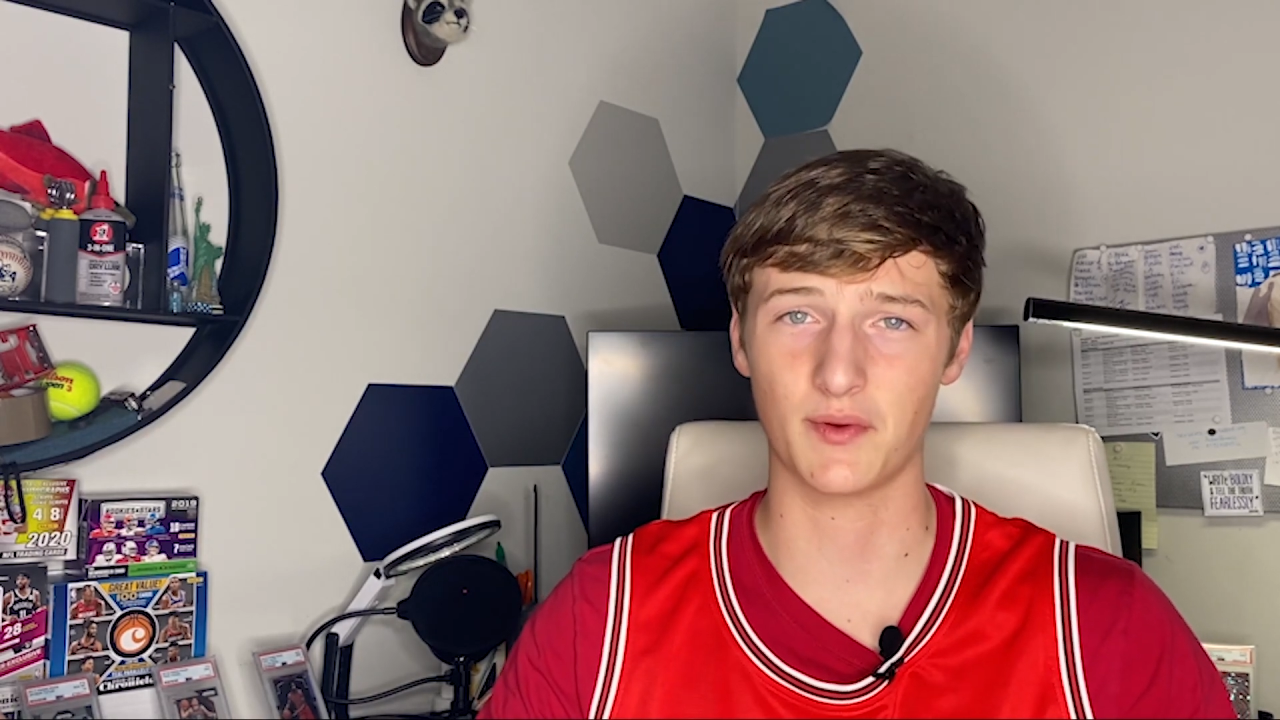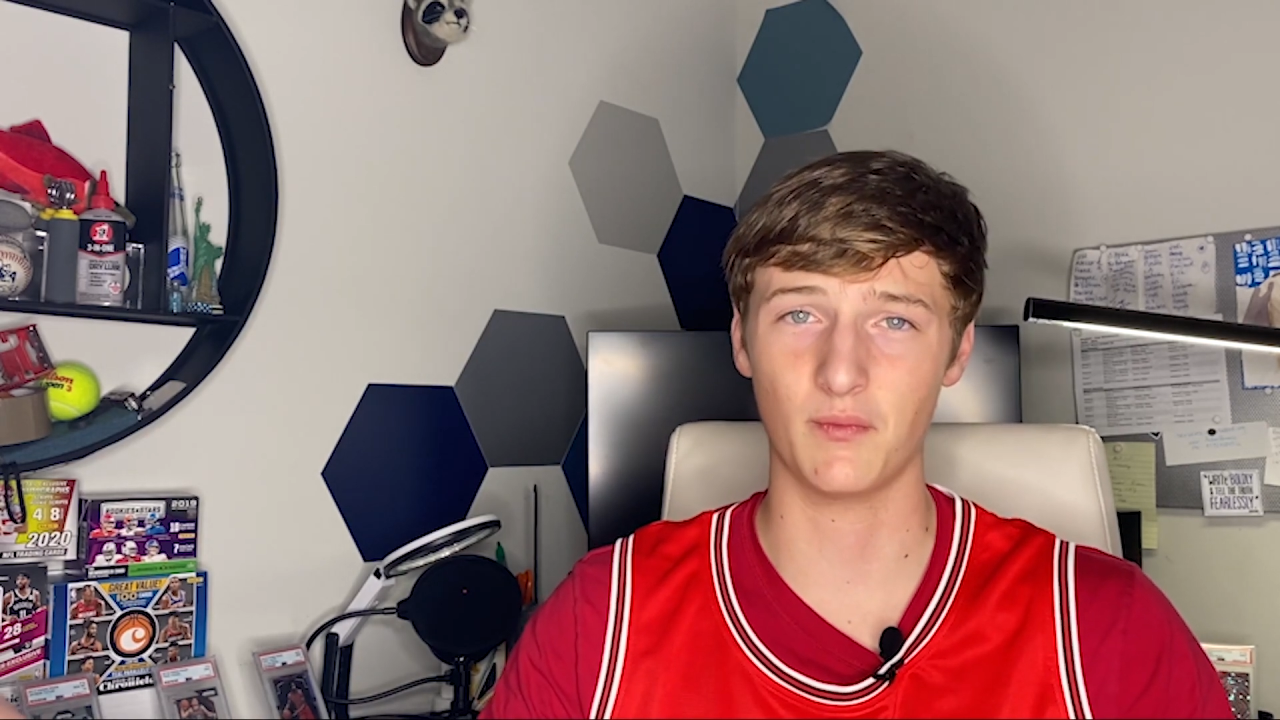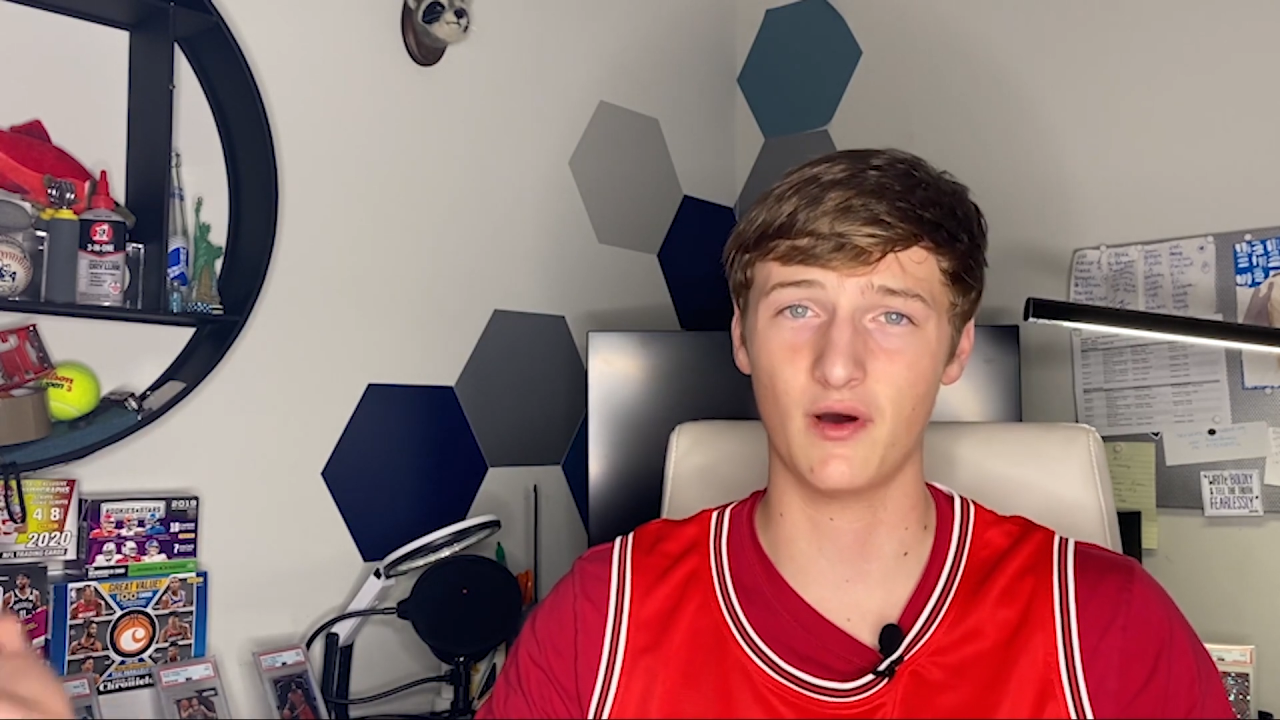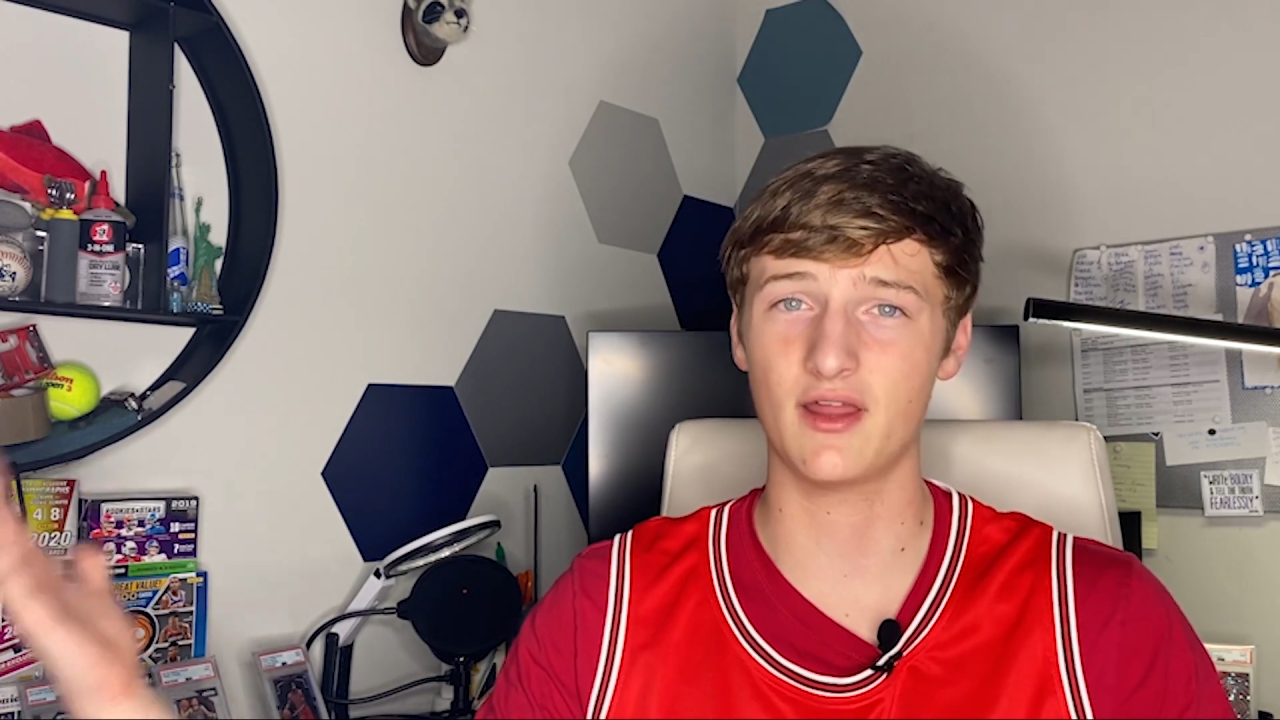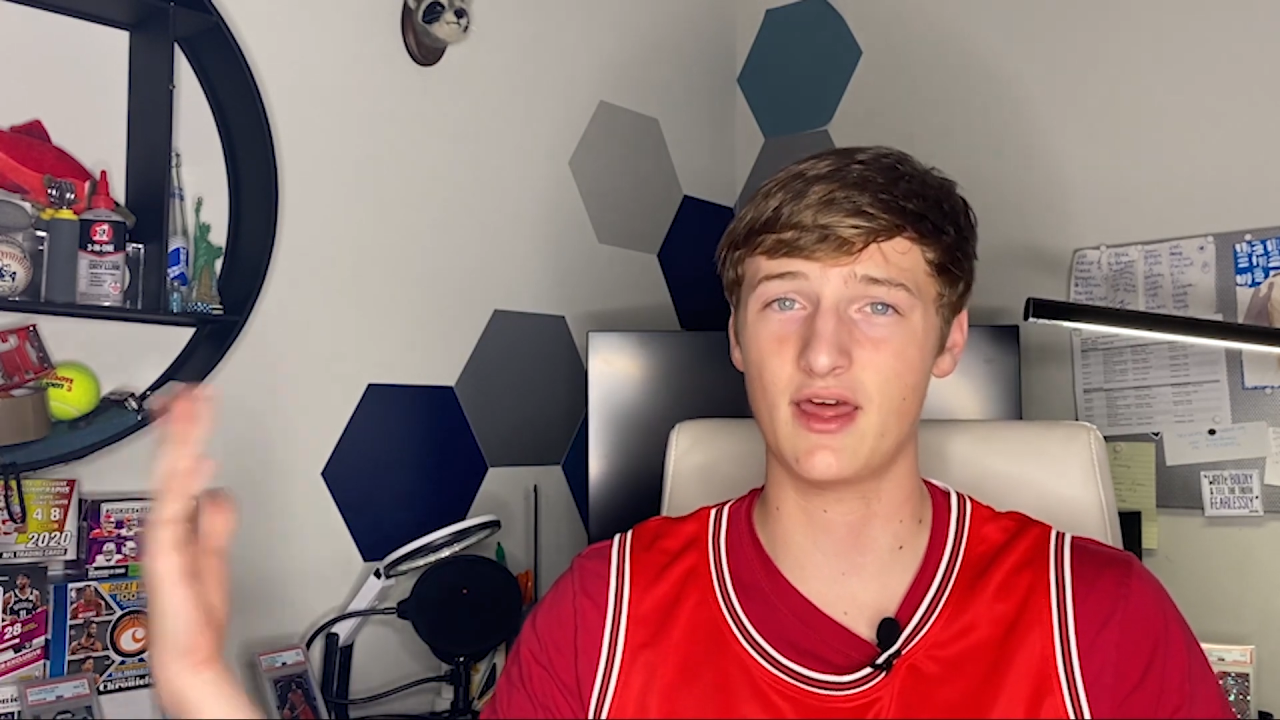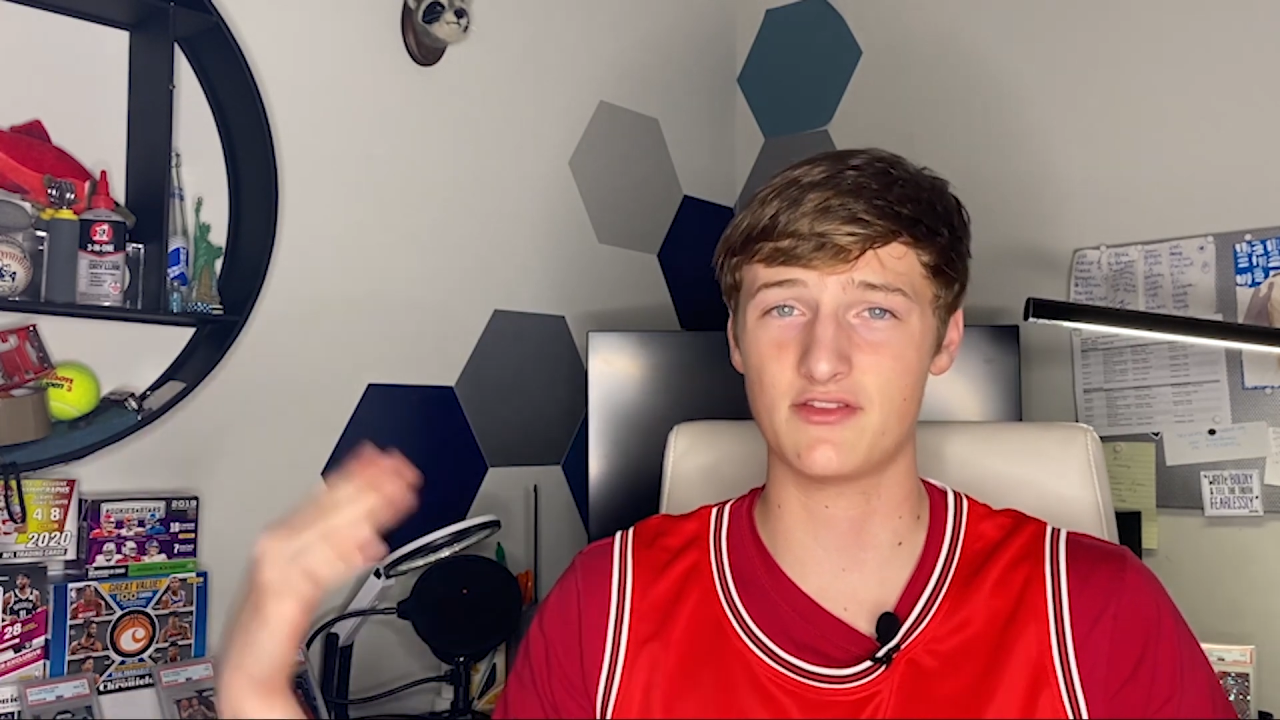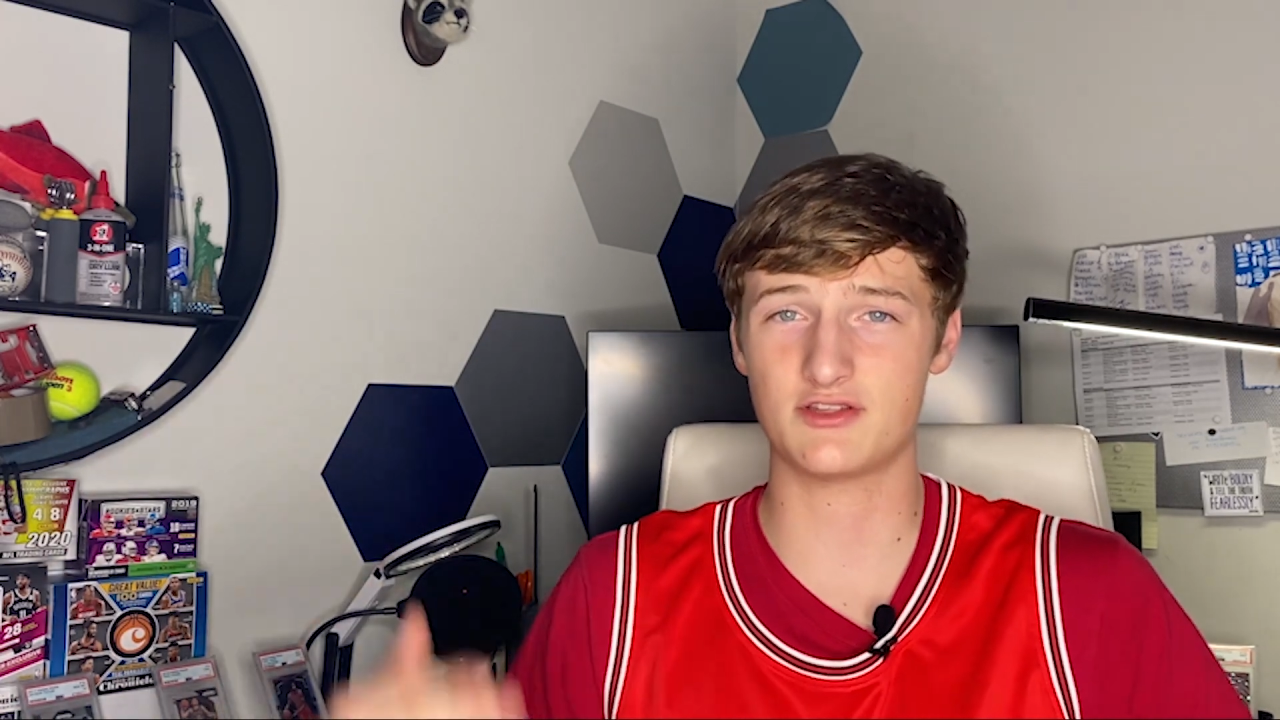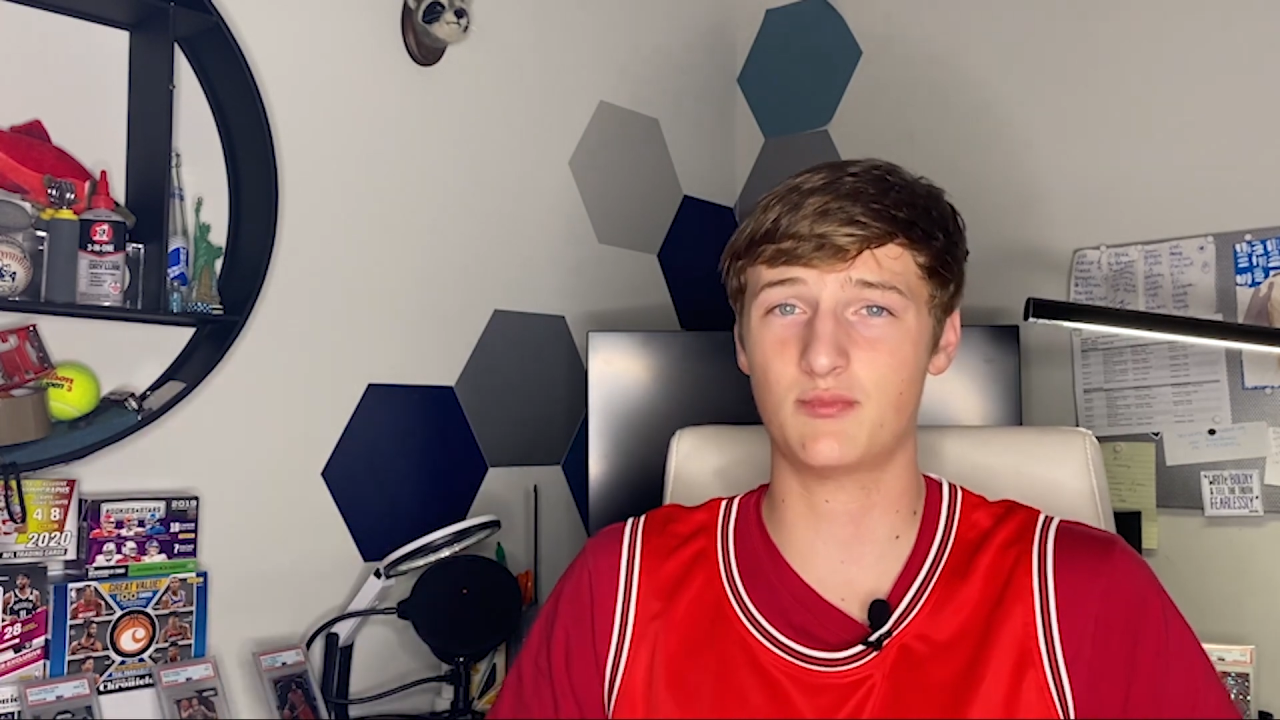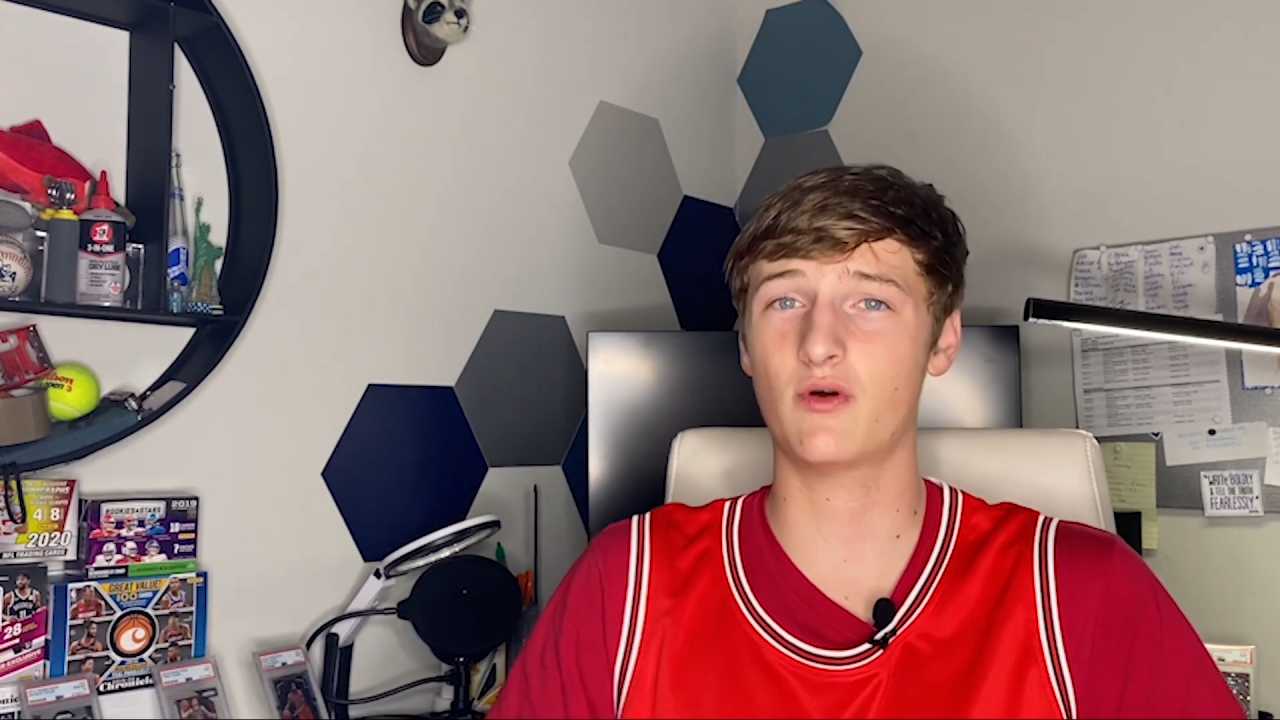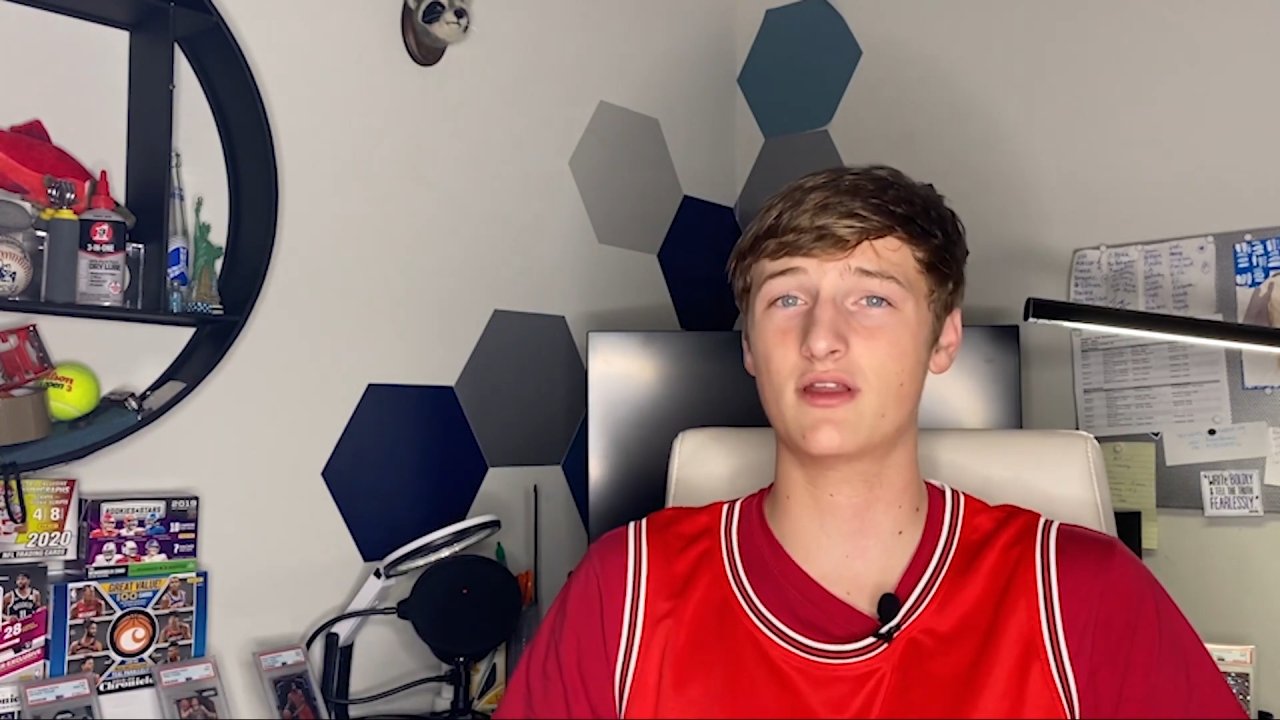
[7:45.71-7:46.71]
want at this
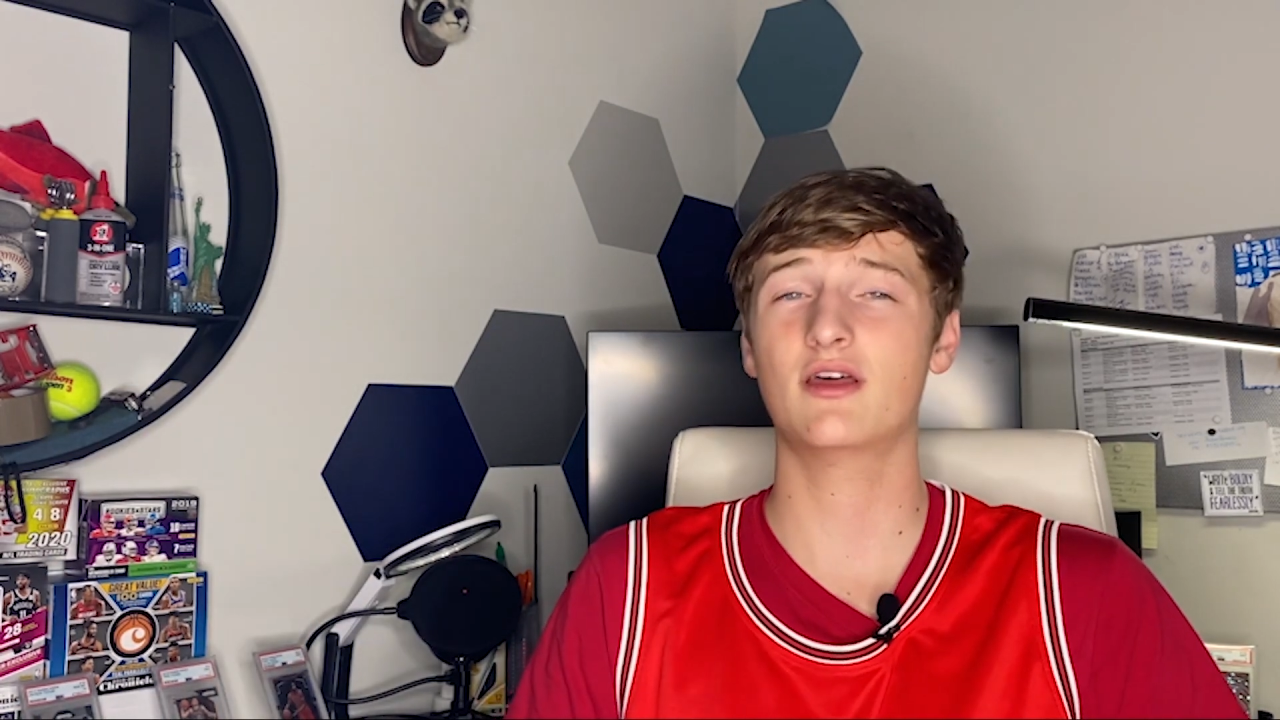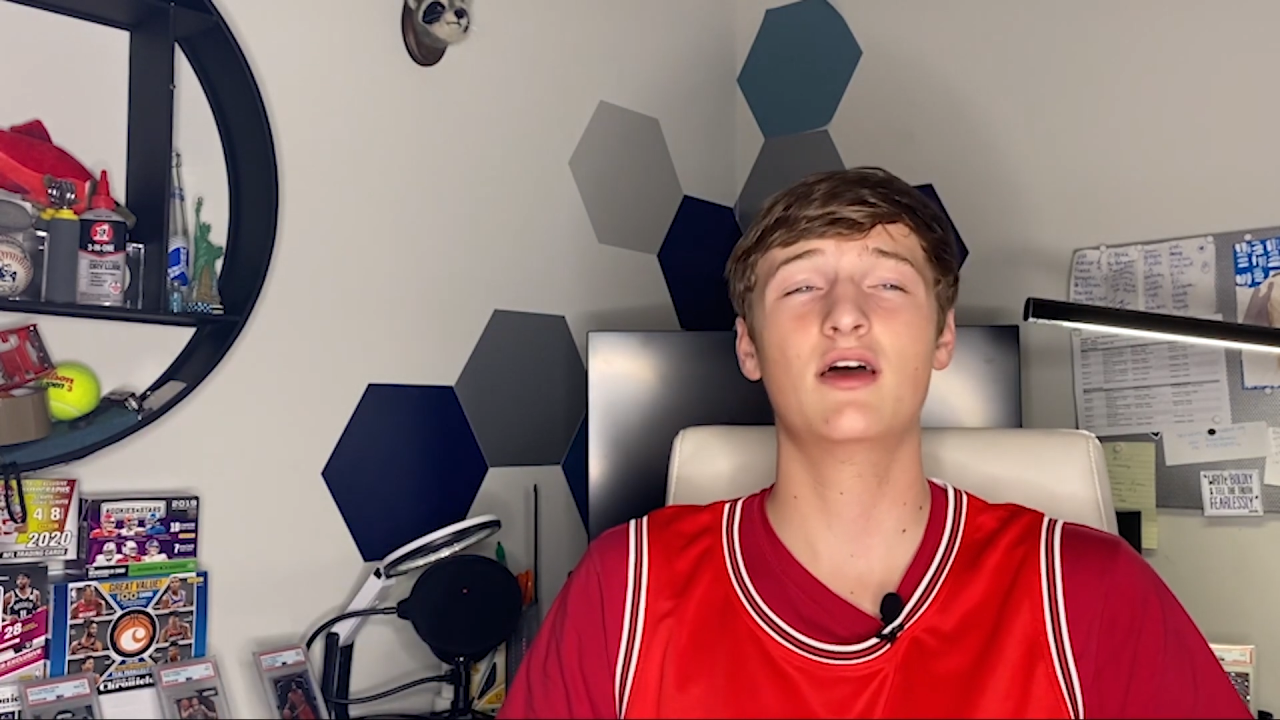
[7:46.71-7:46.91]
point.